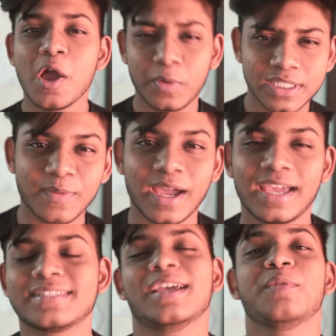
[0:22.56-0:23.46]
What's up
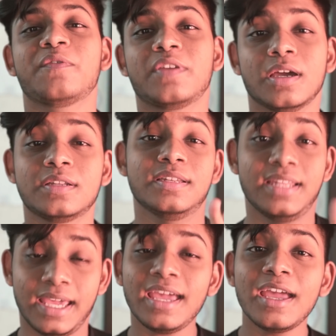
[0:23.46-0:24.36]
guys, Anubhav here.
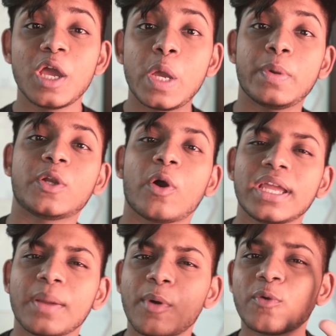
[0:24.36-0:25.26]
Today we are
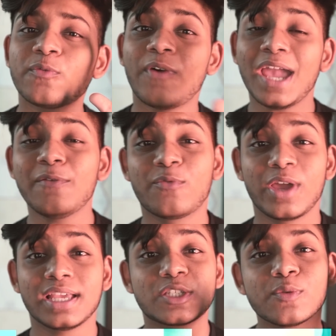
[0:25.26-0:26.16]
talking about 5
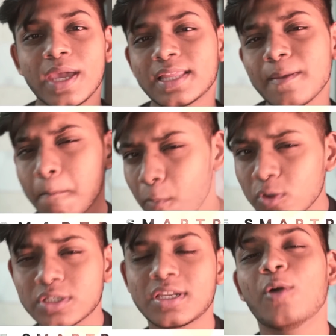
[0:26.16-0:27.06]
ways to make the
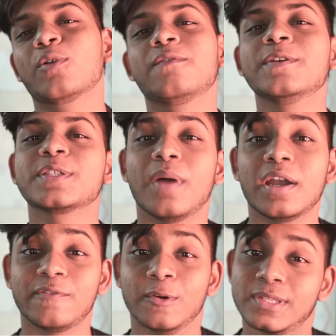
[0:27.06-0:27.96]
most out of your
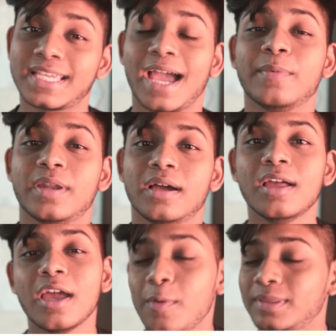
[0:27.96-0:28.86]
smartphone's camera.
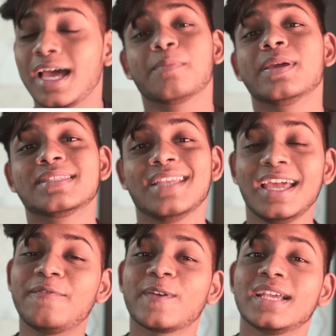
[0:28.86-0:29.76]
With that being
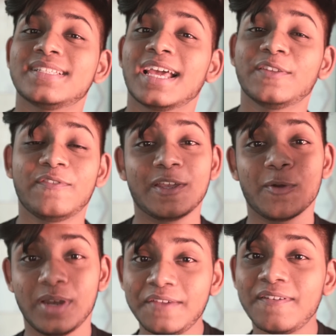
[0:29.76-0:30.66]
said, if you guys like the
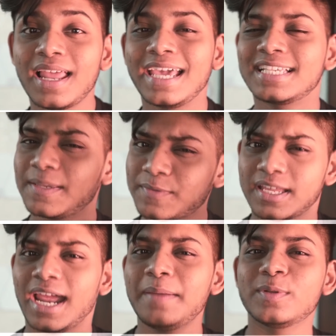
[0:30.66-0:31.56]
video, leave a like,
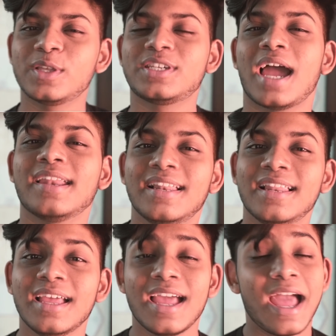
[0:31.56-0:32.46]
subscribe to the
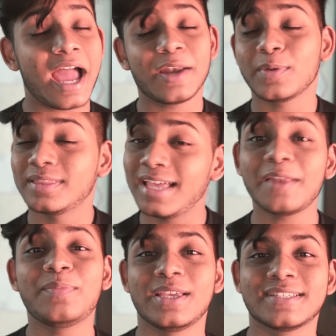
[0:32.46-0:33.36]
channel, and with
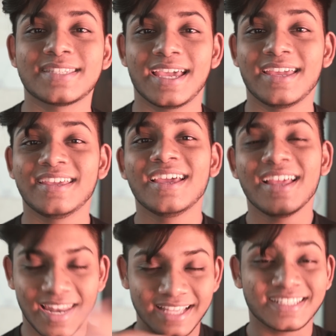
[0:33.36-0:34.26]
that being said,
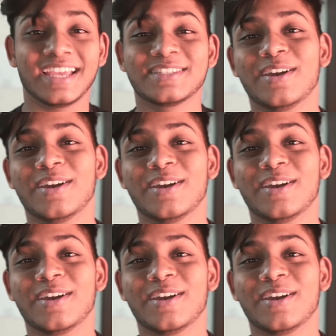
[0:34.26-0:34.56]
let's get